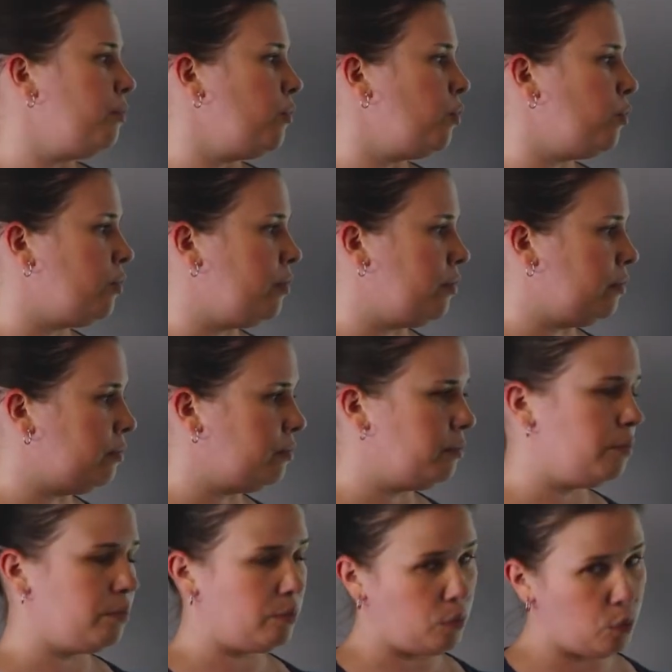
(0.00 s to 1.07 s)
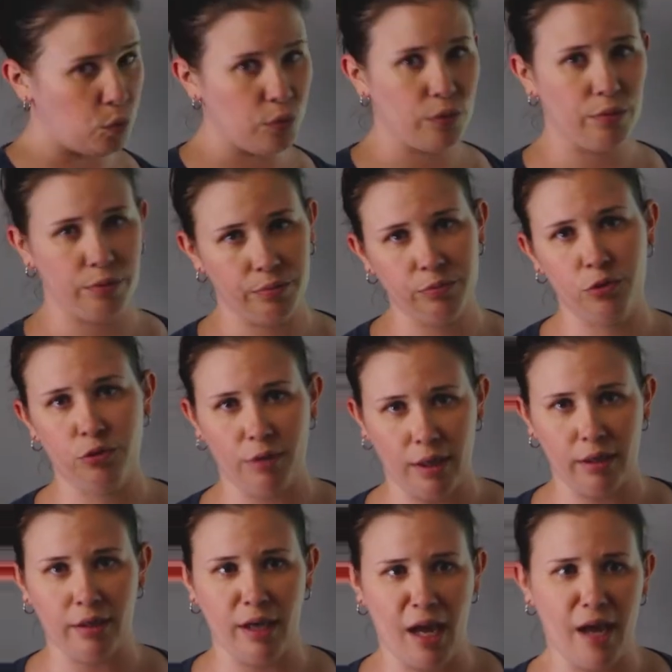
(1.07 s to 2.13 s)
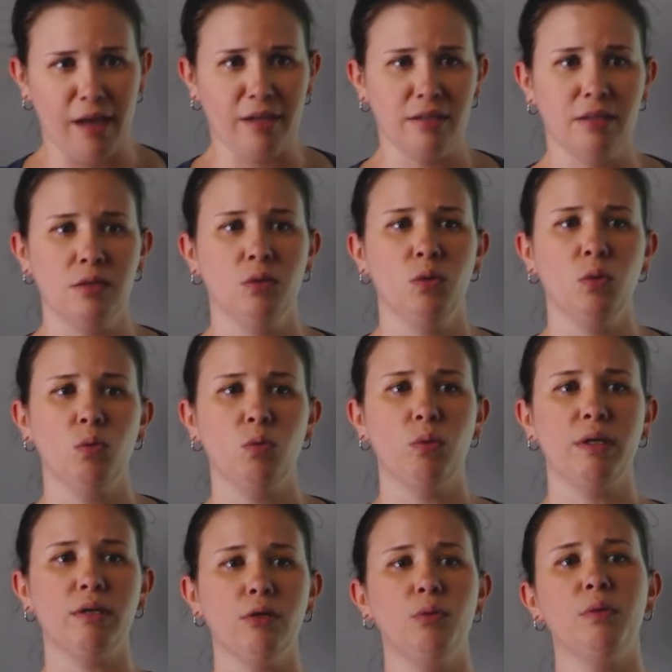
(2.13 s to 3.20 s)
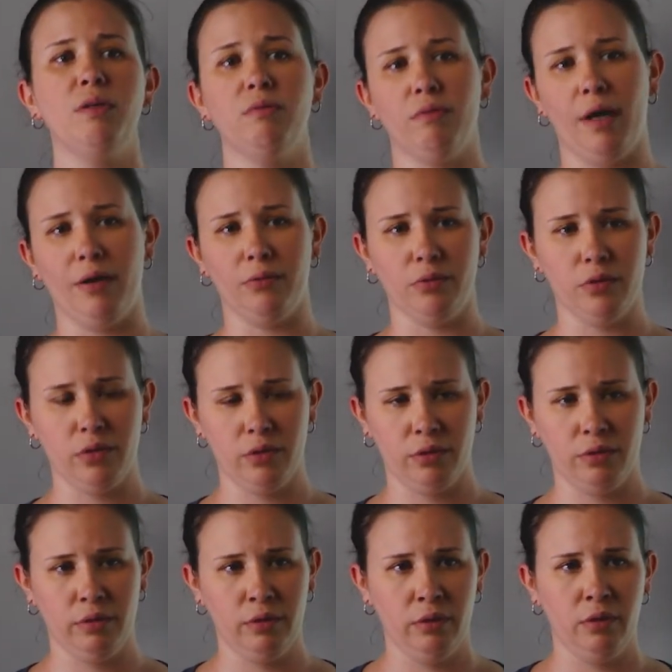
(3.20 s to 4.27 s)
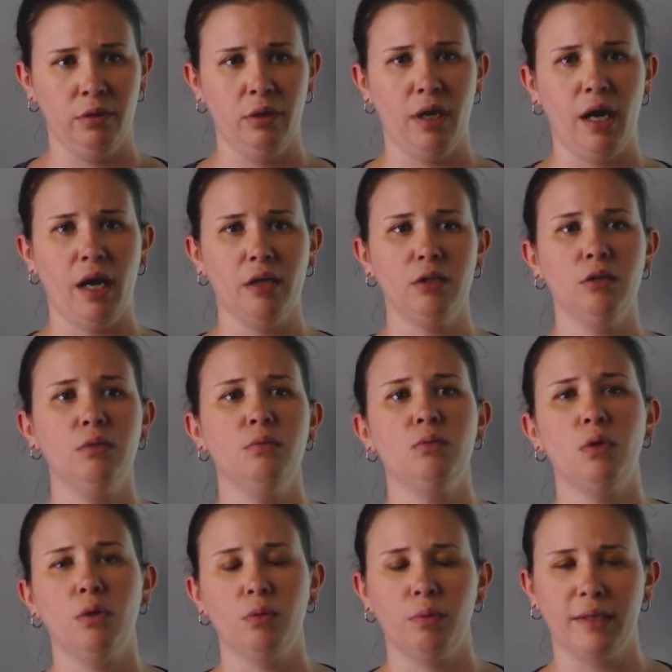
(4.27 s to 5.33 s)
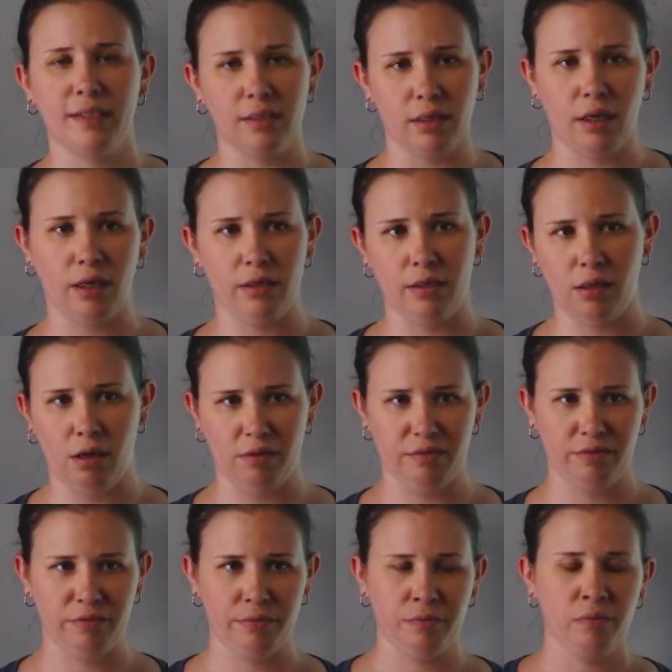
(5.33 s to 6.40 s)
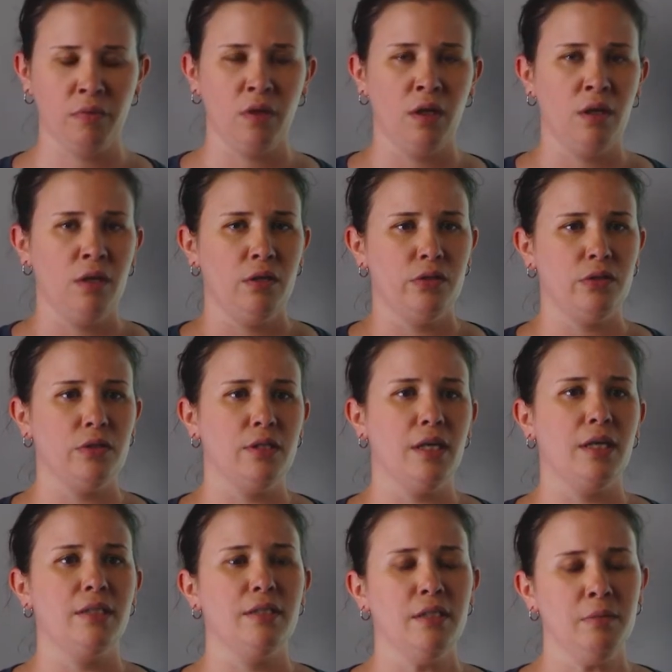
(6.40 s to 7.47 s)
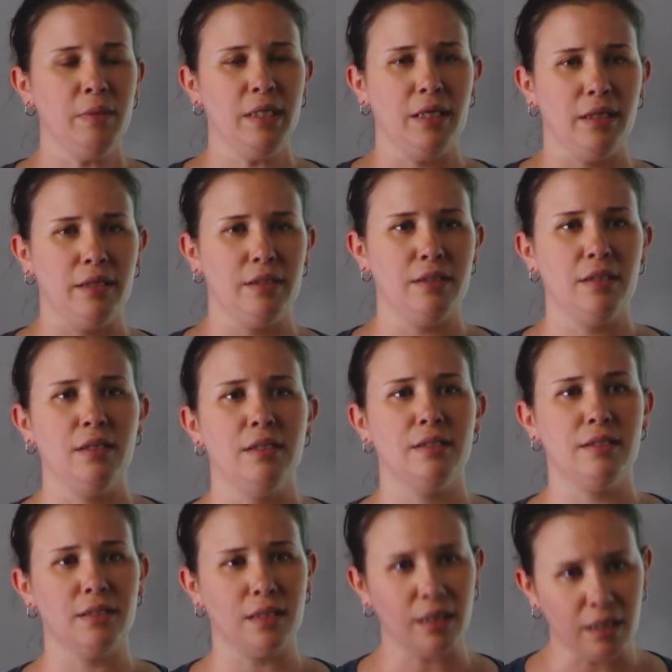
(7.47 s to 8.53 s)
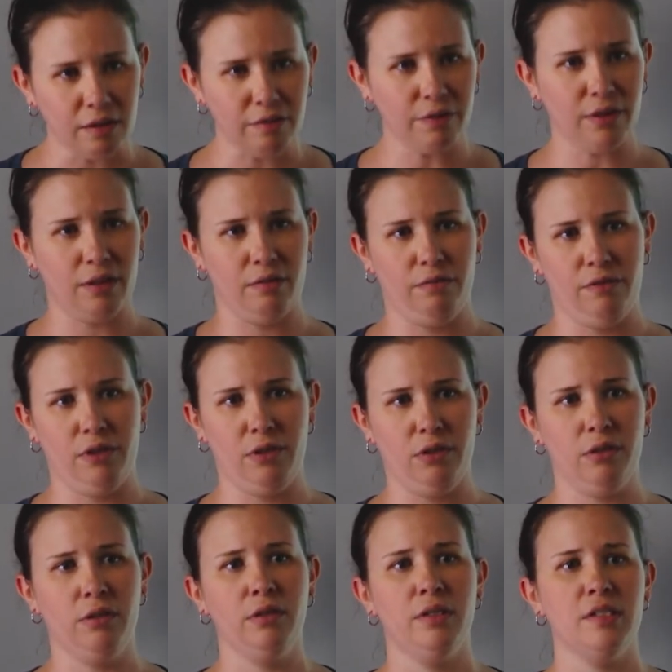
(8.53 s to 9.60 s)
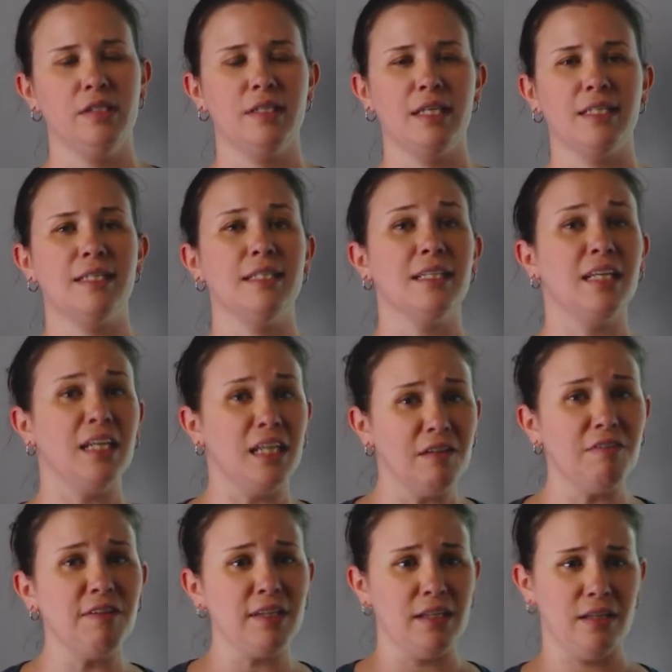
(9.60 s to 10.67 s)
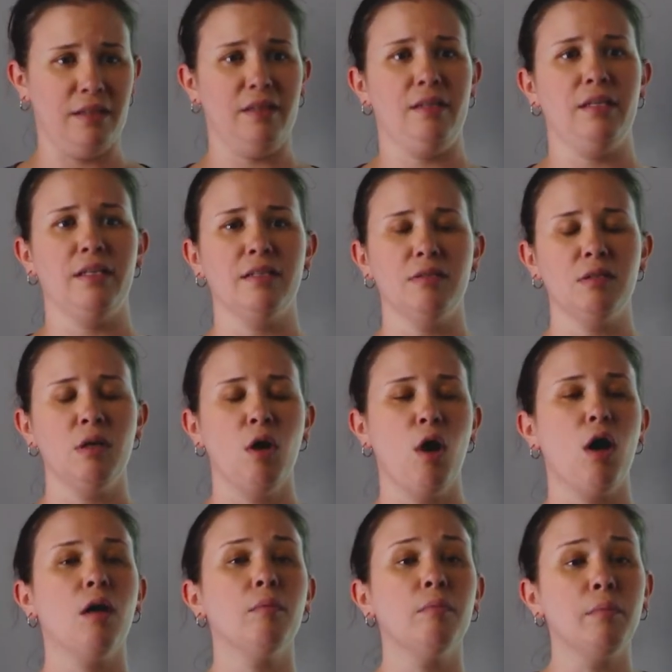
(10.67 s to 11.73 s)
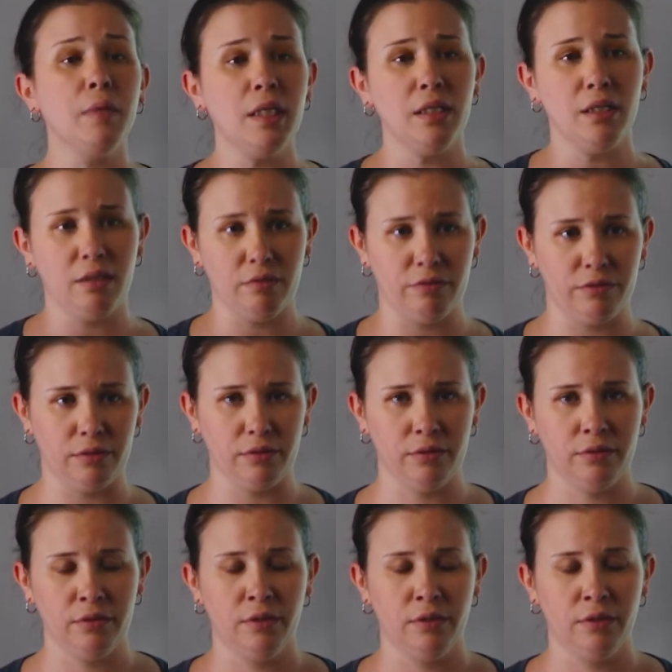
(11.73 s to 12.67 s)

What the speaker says: Or more directly asked, where do we round? How do you know when to cut it off? So the idea behind a significant figure is that significant things are meaningful.